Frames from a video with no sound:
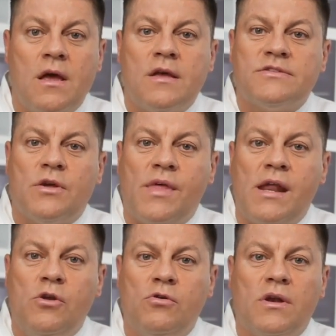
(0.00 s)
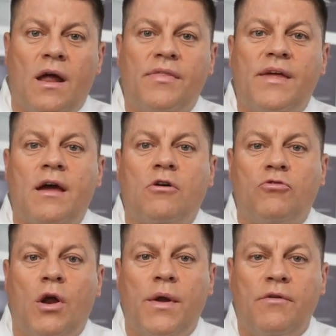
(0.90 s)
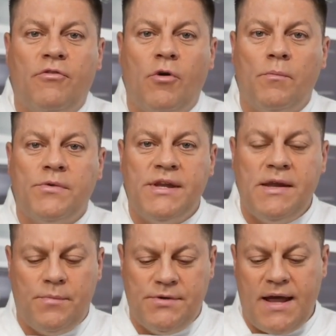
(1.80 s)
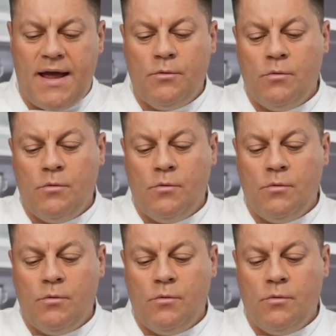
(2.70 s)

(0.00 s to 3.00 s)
so they look like they are growing from deep down